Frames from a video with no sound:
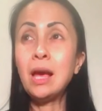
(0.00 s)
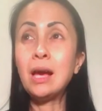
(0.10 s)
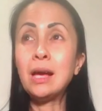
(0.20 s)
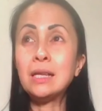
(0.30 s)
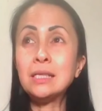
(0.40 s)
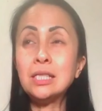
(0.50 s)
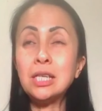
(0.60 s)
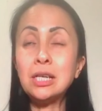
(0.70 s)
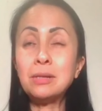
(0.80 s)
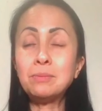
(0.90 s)
And
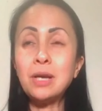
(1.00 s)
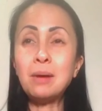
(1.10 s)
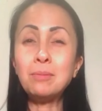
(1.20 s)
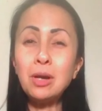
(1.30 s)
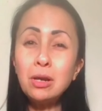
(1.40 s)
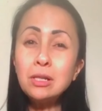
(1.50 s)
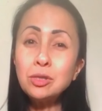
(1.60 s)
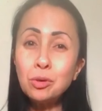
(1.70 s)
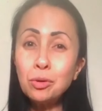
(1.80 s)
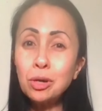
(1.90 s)
I'm going to
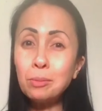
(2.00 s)
talk